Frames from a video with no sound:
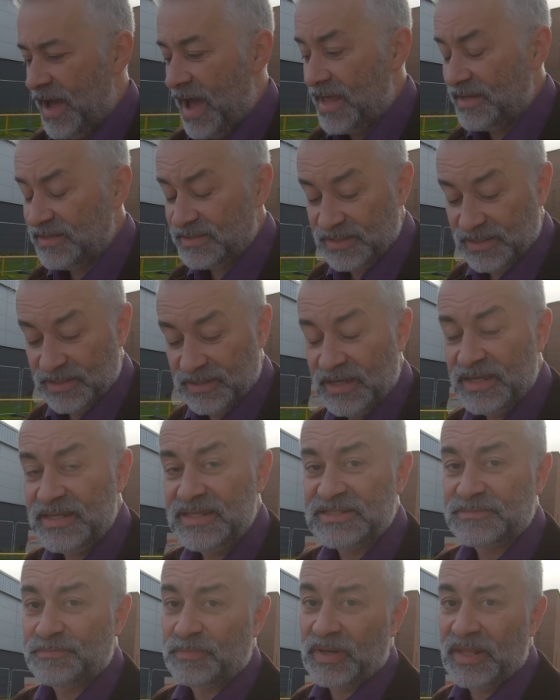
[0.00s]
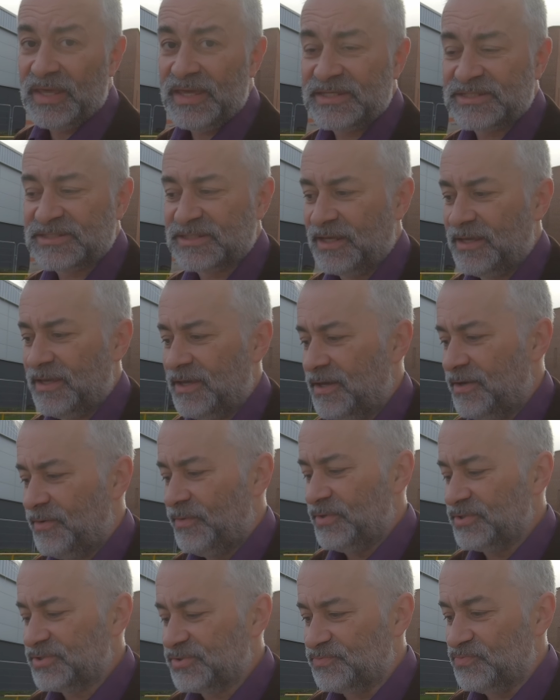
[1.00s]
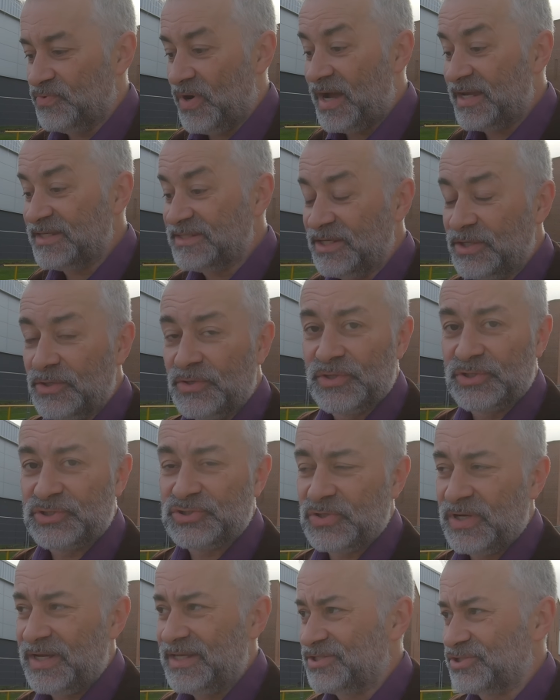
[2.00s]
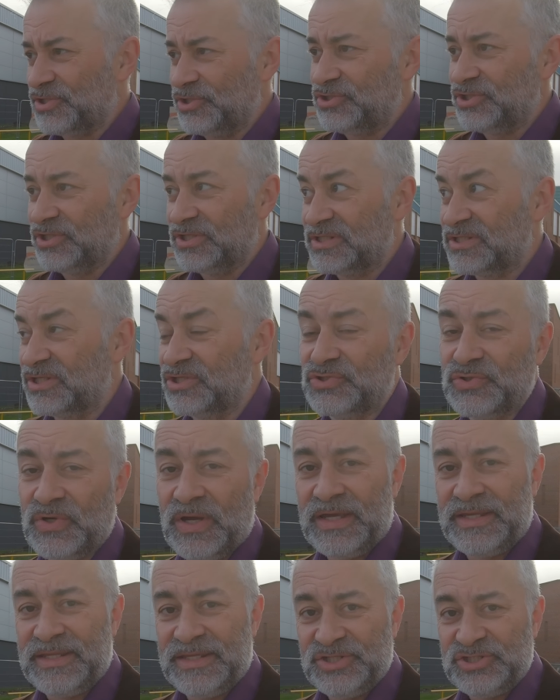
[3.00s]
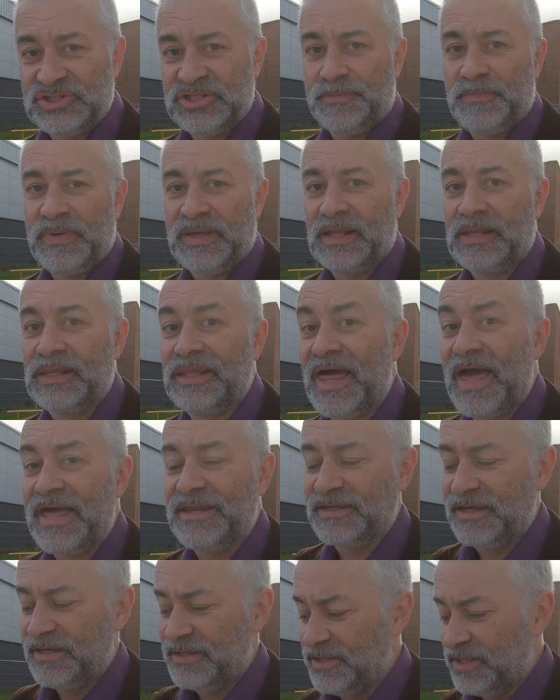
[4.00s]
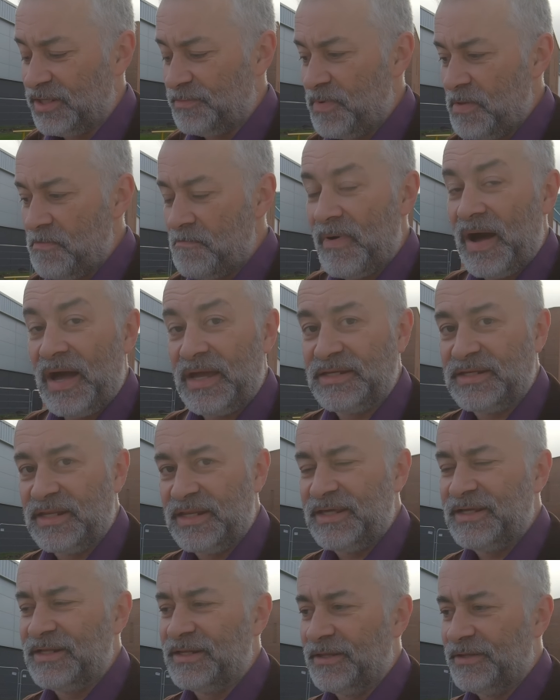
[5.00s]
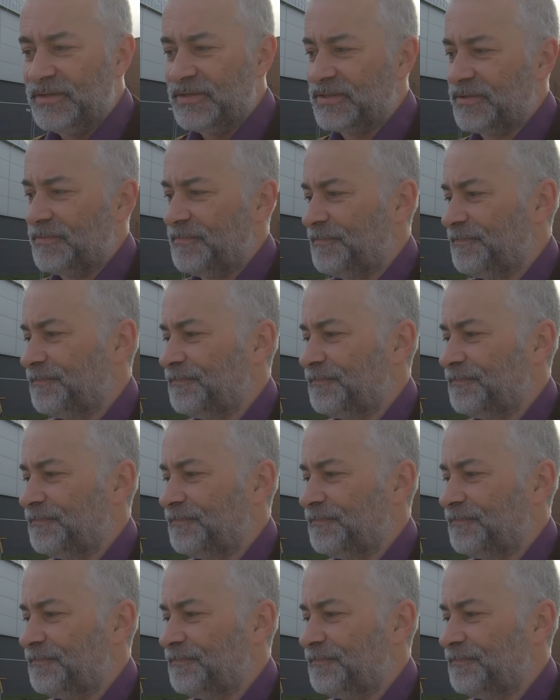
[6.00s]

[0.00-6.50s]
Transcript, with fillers: And in its place was rising other trades, such as the trade in shipping lead that had been mined in England.